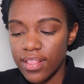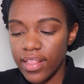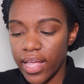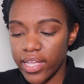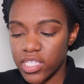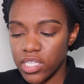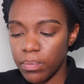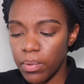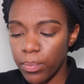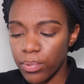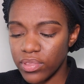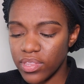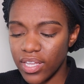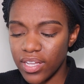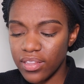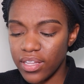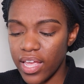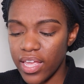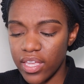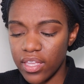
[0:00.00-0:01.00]
Like some people
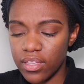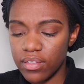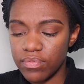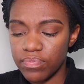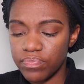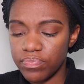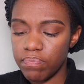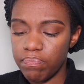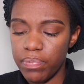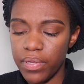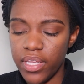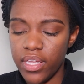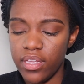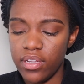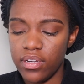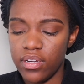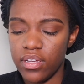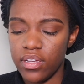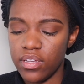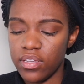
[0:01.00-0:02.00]
think like
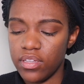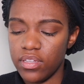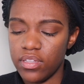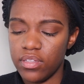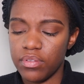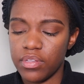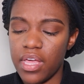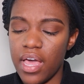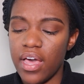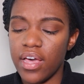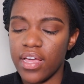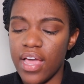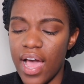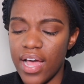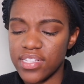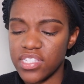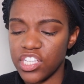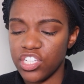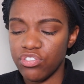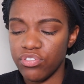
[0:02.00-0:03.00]
being a
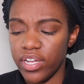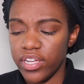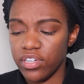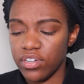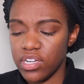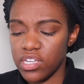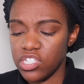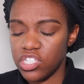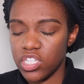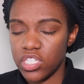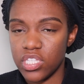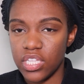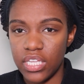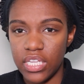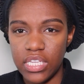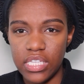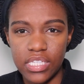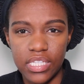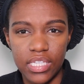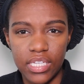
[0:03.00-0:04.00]
content creator is
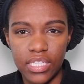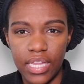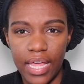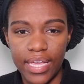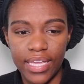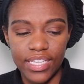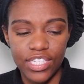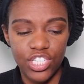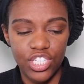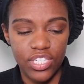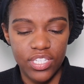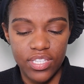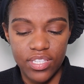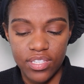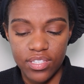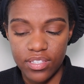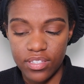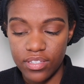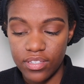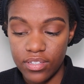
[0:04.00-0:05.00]
just easy. Like it's
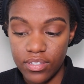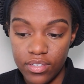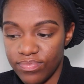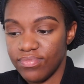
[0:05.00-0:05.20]
just